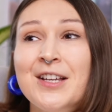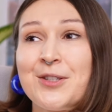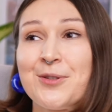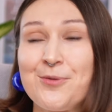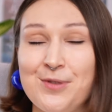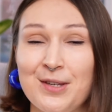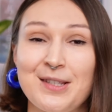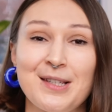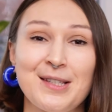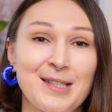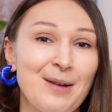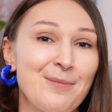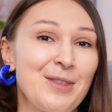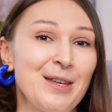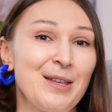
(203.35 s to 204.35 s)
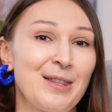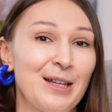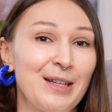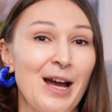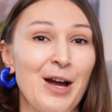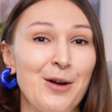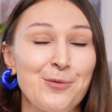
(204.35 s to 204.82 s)
So this is something
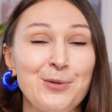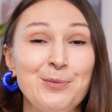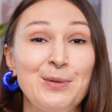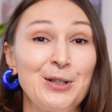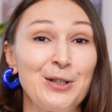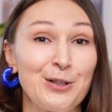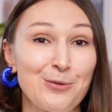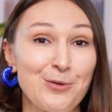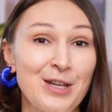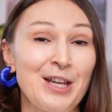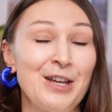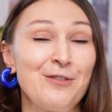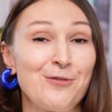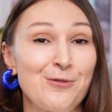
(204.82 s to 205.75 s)
that I will be looking